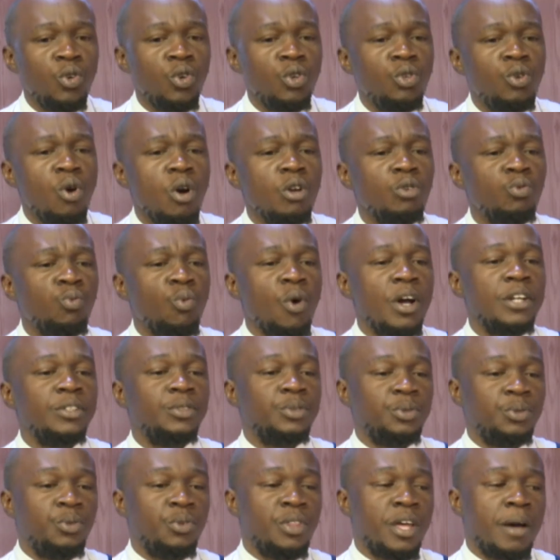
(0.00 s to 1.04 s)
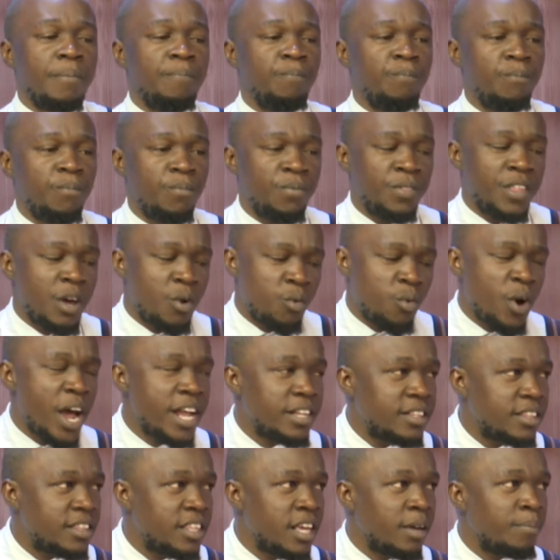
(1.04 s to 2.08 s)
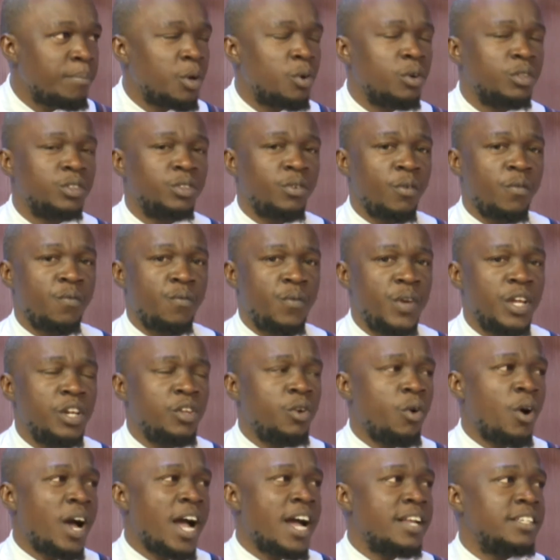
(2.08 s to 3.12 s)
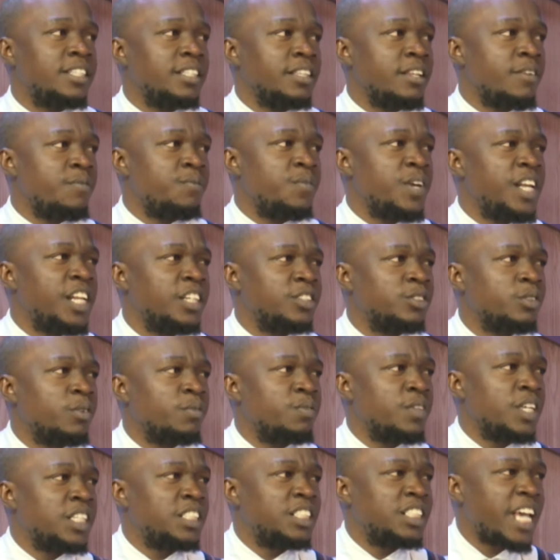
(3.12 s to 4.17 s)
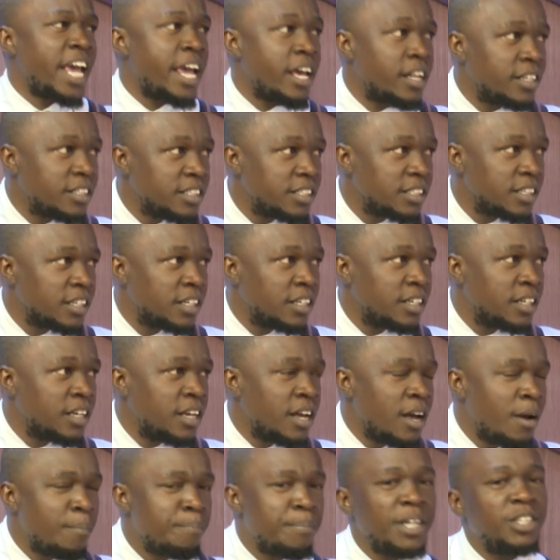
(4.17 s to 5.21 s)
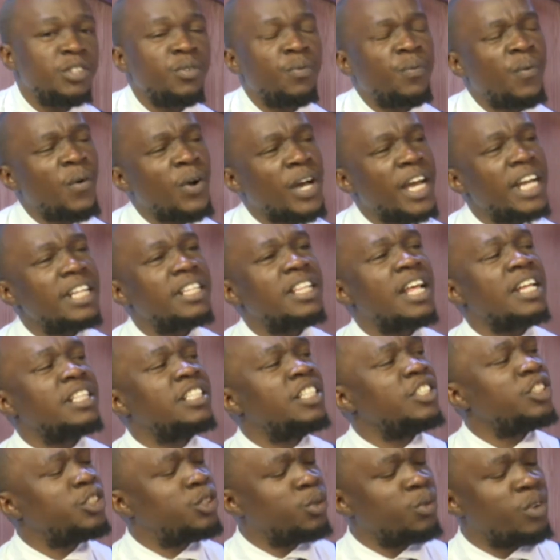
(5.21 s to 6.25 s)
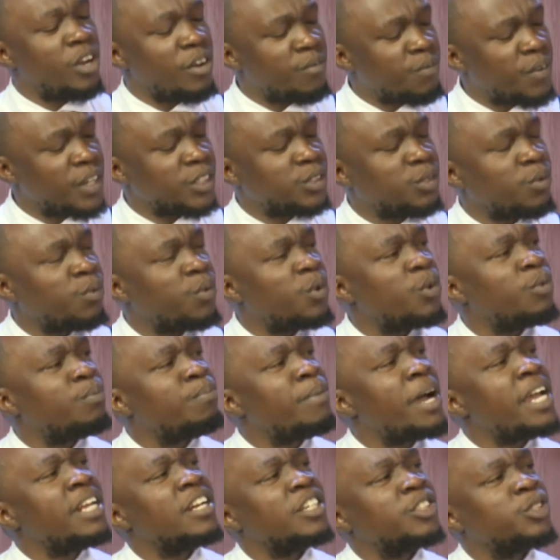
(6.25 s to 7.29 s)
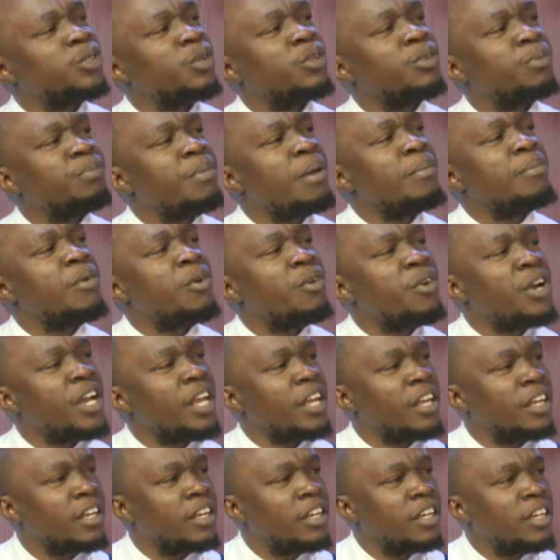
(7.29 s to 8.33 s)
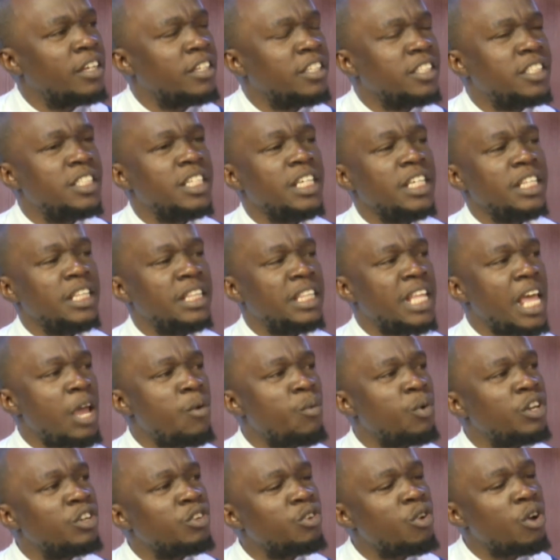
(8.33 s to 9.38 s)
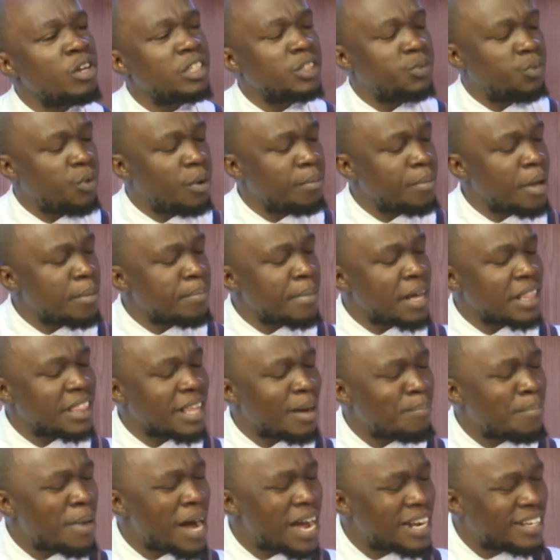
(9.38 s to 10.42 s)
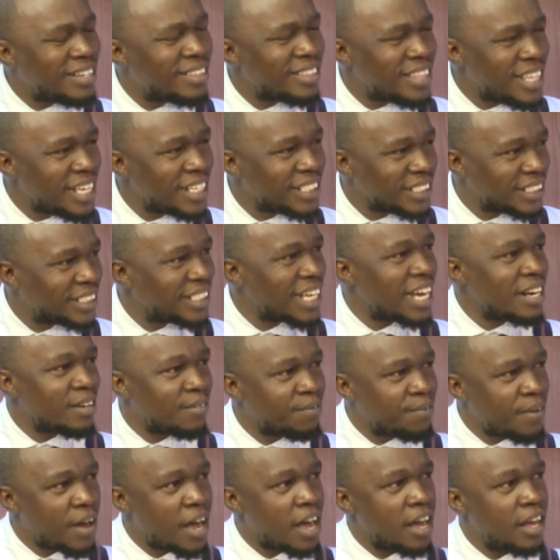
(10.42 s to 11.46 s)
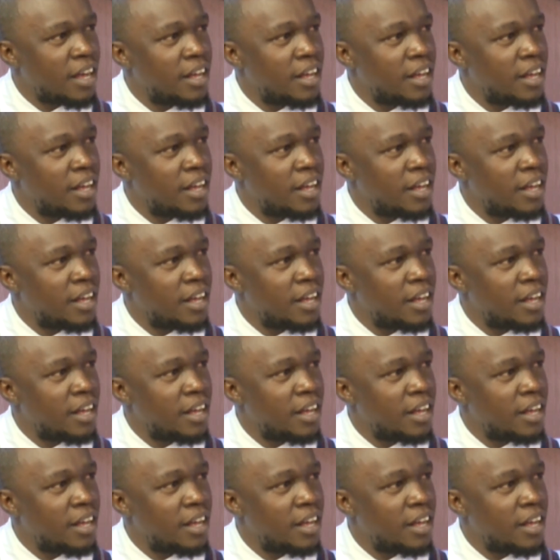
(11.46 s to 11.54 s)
don't want to do the right thing because you feel you're hurting the feelings of the child. But you forget that these children, first of all, by in a short memory. They will not remember the bad things that far.